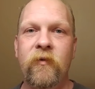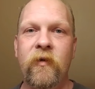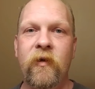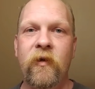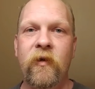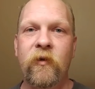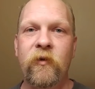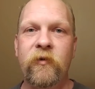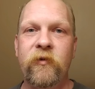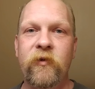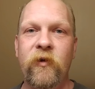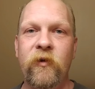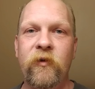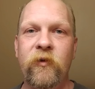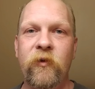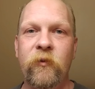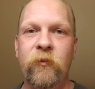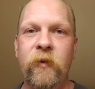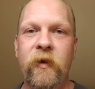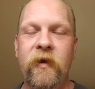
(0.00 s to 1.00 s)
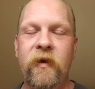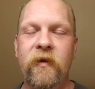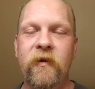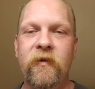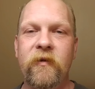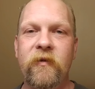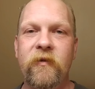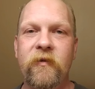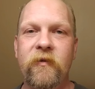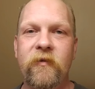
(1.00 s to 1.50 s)
get a good start to the
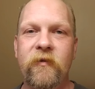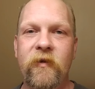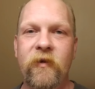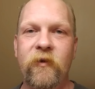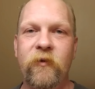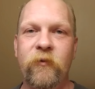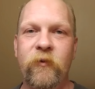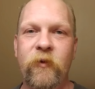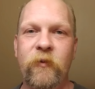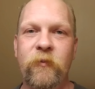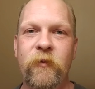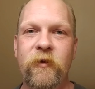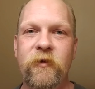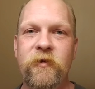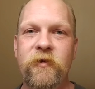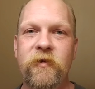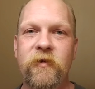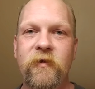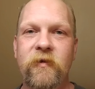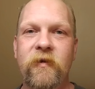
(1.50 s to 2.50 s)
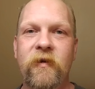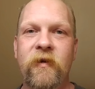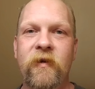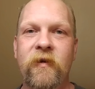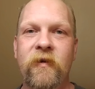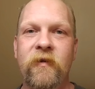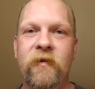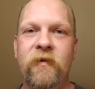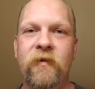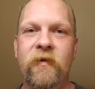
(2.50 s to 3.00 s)
weekend, thank you very much,
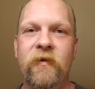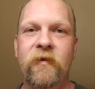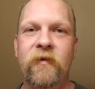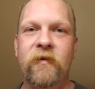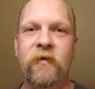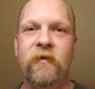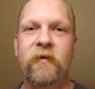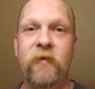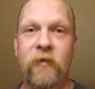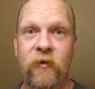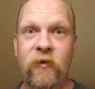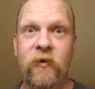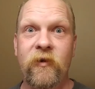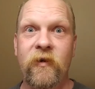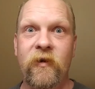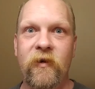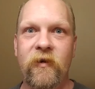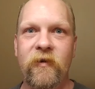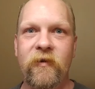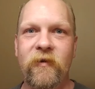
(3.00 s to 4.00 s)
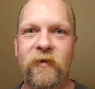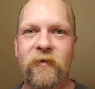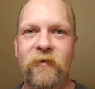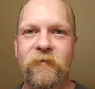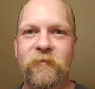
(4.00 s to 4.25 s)
and, good night.